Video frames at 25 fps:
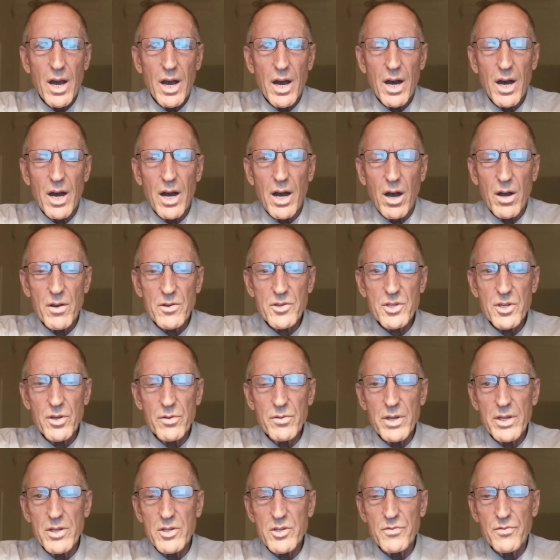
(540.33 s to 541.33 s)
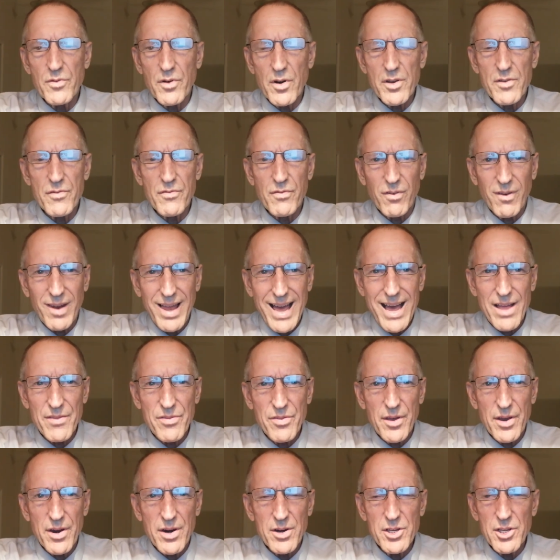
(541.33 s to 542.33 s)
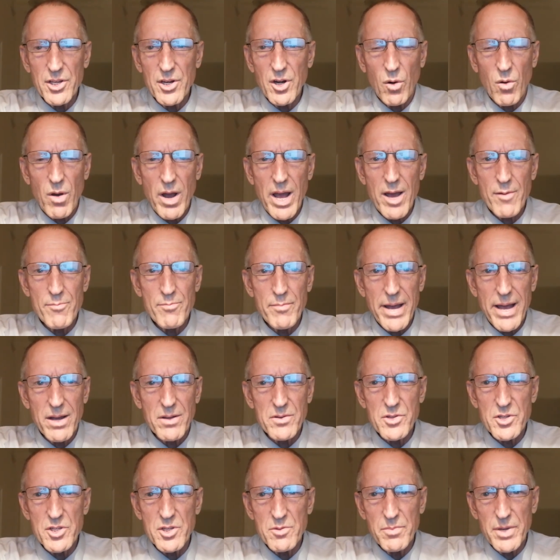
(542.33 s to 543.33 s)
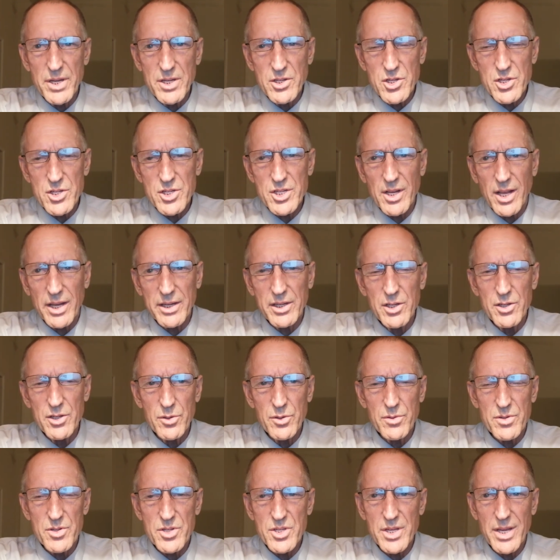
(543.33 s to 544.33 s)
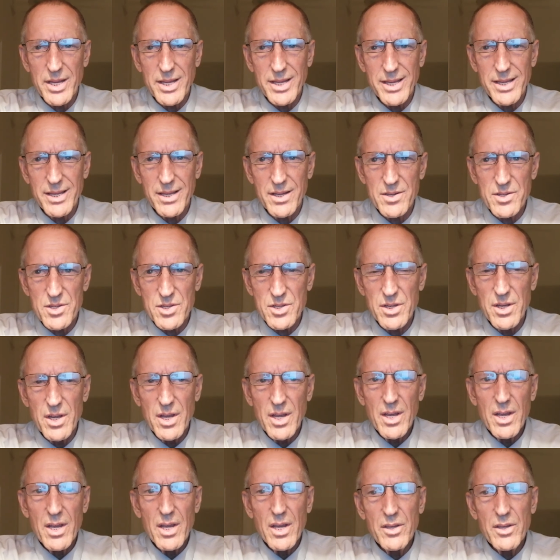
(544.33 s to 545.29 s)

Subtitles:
Also, it's very flat there. You don't have mountains and beaches like in St. Kitts.